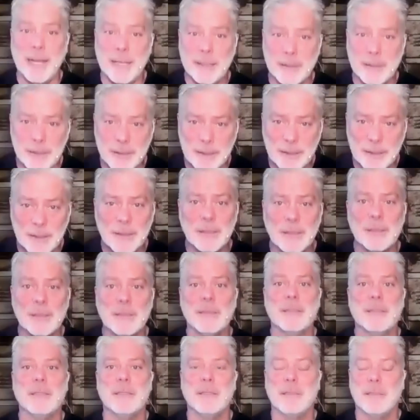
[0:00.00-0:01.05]
we when we, you
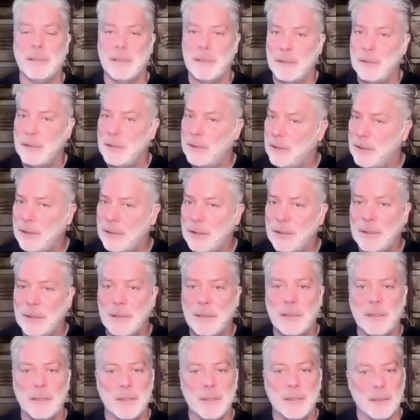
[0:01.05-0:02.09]
know, like in Christianity,
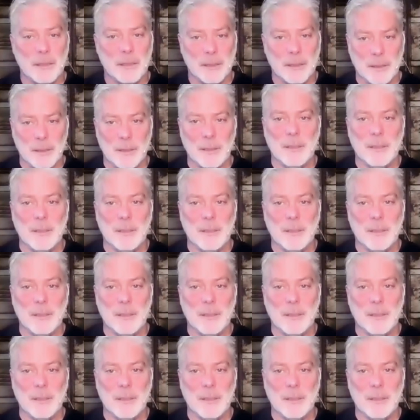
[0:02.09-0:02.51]
confess our